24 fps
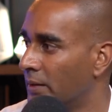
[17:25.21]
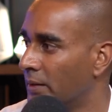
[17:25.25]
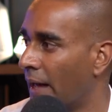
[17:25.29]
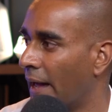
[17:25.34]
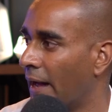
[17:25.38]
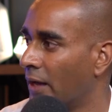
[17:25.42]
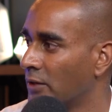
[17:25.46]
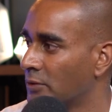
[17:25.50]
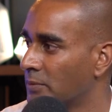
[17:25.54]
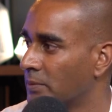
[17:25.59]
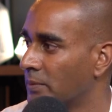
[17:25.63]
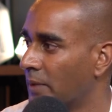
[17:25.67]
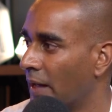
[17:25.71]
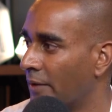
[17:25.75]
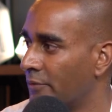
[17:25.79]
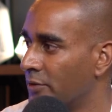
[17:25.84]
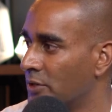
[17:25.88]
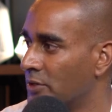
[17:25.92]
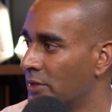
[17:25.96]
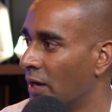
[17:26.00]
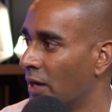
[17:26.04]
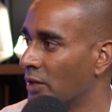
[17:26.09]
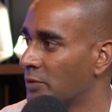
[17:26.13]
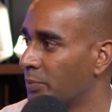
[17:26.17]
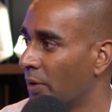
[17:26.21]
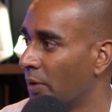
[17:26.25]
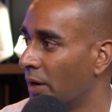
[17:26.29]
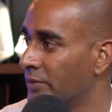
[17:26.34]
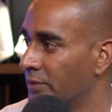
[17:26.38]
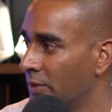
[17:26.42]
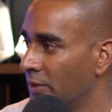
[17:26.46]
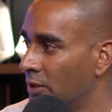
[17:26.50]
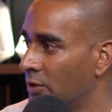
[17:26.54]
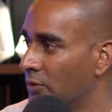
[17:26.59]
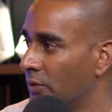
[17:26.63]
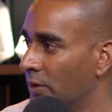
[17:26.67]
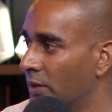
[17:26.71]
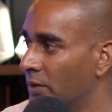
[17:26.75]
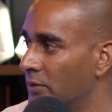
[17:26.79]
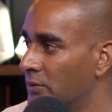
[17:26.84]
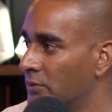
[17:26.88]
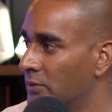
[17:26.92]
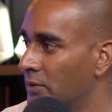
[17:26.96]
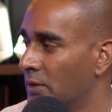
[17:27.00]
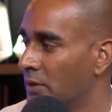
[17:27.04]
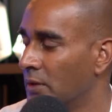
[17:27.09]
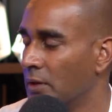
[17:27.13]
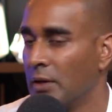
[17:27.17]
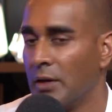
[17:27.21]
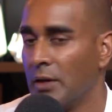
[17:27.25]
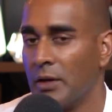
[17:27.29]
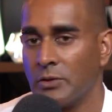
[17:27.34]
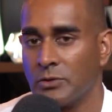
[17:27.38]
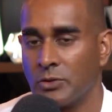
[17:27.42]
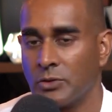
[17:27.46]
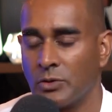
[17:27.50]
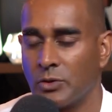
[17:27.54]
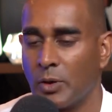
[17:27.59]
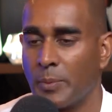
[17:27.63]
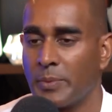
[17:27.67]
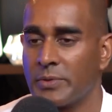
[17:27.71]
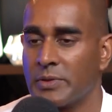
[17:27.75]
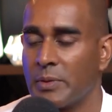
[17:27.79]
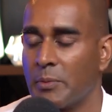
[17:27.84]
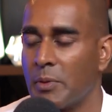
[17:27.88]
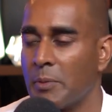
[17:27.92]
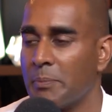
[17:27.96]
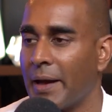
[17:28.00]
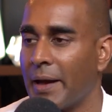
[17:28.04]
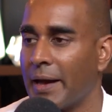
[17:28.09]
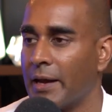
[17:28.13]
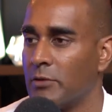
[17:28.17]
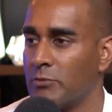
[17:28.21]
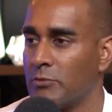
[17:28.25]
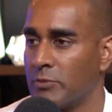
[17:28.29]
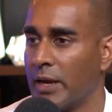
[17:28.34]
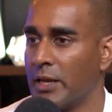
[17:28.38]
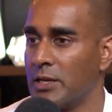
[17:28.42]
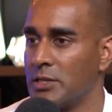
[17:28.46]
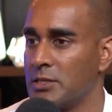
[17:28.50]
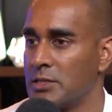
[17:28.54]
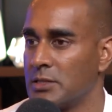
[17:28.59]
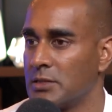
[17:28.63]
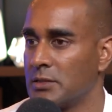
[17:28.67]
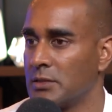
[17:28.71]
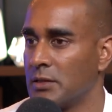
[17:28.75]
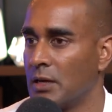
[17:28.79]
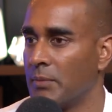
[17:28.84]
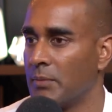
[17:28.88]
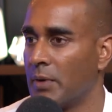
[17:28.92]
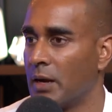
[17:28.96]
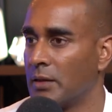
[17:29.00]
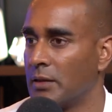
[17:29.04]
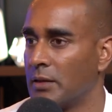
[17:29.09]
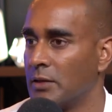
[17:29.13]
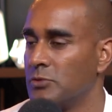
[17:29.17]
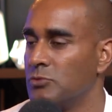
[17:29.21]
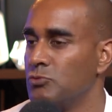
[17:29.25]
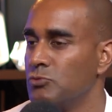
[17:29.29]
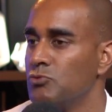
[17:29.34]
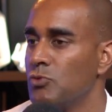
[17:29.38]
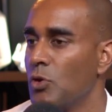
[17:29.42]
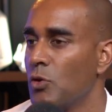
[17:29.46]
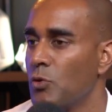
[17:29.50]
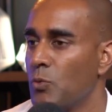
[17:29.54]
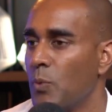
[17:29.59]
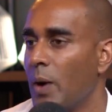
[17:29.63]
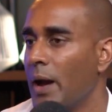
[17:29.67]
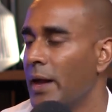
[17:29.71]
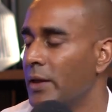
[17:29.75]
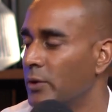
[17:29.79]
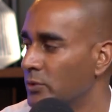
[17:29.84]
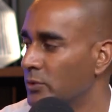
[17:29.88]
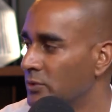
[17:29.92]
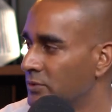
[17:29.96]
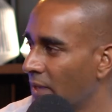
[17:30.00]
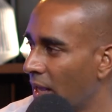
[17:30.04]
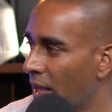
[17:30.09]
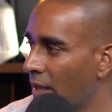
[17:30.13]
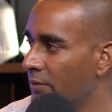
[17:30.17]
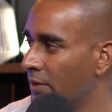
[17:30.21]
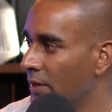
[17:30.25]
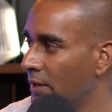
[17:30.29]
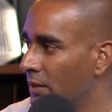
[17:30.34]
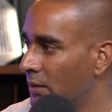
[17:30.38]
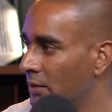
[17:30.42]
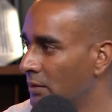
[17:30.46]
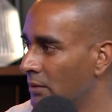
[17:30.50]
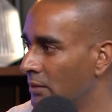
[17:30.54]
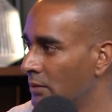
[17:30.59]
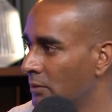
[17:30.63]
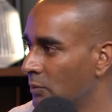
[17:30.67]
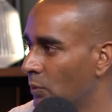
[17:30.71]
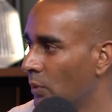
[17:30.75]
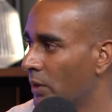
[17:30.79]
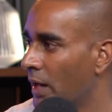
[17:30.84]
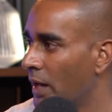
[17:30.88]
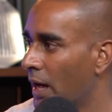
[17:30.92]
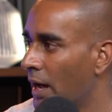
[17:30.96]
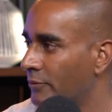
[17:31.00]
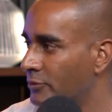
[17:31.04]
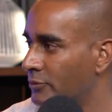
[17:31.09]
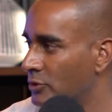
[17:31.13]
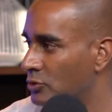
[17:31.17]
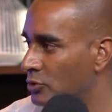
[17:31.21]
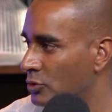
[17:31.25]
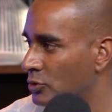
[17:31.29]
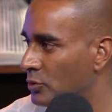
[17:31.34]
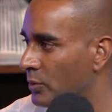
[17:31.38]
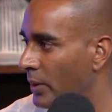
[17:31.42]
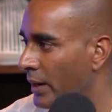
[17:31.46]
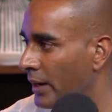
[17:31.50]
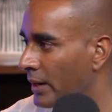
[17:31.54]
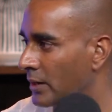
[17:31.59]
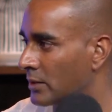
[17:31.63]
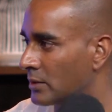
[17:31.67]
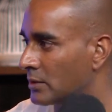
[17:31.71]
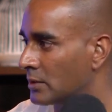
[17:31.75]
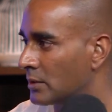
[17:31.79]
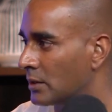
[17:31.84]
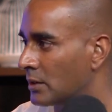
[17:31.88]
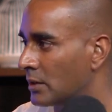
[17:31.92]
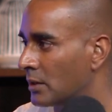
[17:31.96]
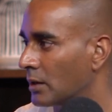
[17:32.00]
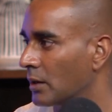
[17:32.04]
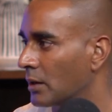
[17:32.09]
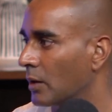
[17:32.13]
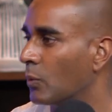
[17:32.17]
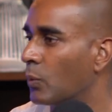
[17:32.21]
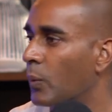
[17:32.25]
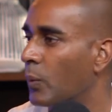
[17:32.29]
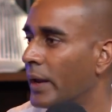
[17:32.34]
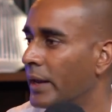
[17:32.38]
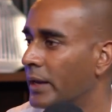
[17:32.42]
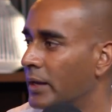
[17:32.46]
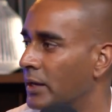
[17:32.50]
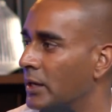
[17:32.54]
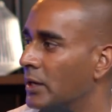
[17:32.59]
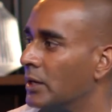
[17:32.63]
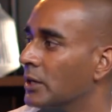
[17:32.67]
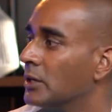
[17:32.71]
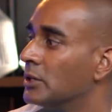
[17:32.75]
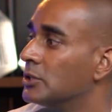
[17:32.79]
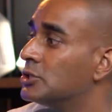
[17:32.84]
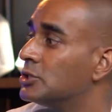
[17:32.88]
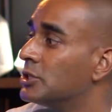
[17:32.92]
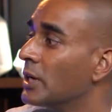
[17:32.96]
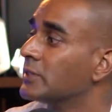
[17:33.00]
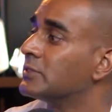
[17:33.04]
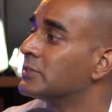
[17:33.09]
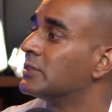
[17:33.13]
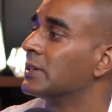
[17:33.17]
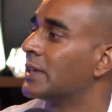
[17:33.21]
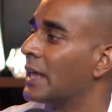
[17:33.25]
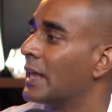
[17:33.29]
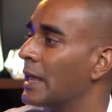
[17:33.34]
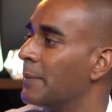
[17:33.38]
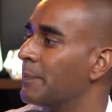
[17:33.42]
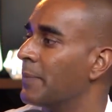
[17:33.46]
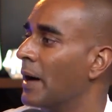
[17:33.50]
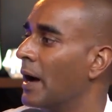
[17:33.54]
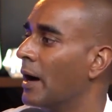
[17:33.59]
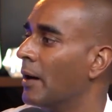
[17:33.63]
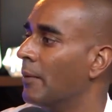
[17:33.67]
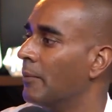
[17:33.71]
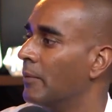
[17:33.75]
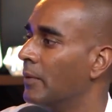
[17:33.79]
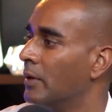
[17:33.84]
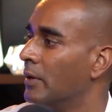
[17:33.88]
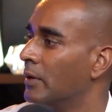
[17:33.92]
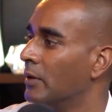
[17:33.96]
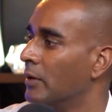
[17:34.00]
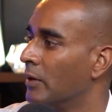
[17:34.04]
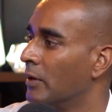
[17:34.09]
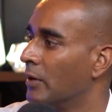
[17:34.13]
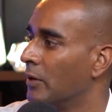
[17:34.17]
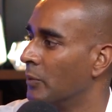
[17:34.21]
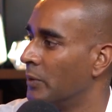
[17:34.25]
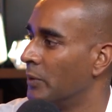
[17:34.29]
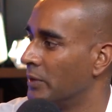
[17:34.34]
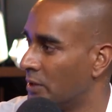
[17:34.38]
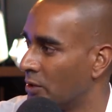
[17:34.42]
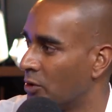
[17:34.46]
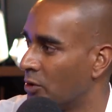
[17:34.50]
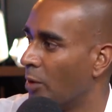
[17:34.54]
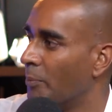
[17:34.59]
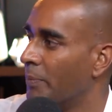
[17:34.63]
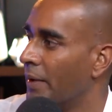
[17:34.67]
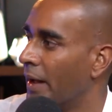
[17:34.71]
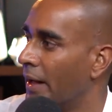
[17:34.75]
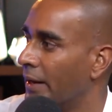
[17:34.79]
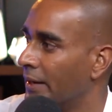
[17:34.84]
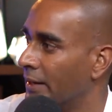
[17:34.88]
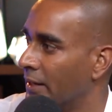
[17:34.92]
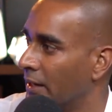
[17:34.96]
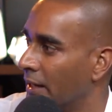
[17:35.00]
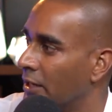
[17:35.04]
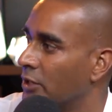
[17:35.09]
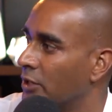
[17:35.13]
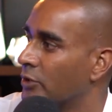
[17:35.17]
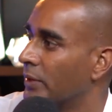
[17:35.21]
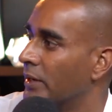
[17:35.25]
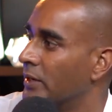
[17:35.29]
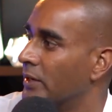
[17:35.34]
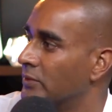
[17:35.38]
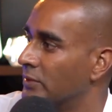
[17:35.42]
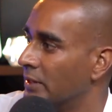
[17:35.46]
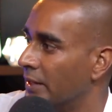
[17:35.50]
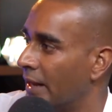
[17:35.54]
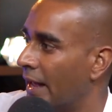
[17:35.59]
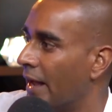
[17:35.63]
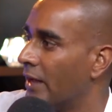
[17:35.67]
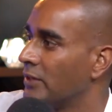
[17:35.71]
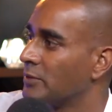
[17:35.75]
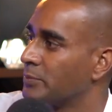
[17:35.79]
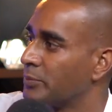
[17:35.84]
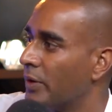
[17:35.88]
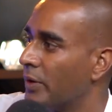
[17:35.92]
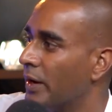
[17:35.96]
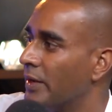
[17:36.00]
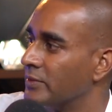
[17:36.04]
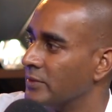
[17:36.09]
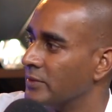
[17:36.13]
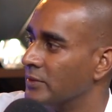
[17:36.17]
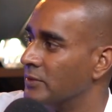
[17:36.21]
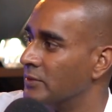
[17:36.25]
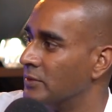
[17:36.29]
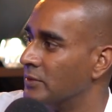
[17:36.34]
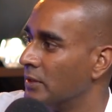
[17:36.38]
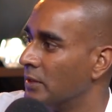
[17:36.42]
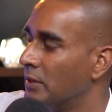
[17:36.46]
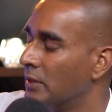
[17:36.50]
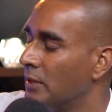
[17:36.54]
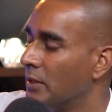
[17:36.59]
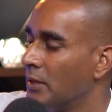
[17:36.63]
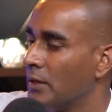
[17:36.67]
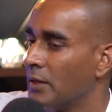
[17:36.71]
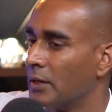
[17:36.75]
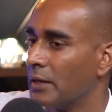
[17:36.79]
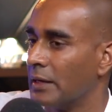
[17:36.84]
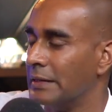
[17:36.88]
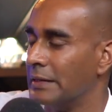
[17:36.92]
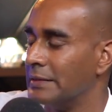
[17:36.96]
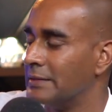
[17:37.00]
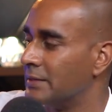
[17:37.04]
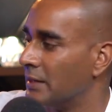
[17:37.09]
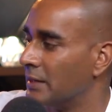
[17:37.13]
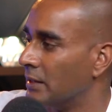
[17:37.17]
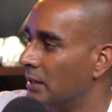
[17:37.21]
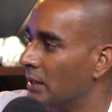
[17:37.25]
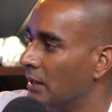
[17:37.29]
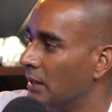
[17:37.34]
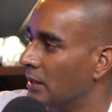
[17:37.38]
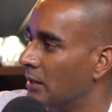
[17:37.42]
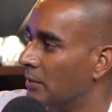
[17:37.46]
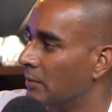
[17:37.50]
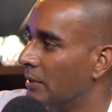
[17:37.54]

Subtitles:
The average house price increased. Yeah. So on top of someone paying rent, I'm like, there's no way you're saving $1,500 to $2,000 a week just to keep up with the compounding increase in house prices in Sydney.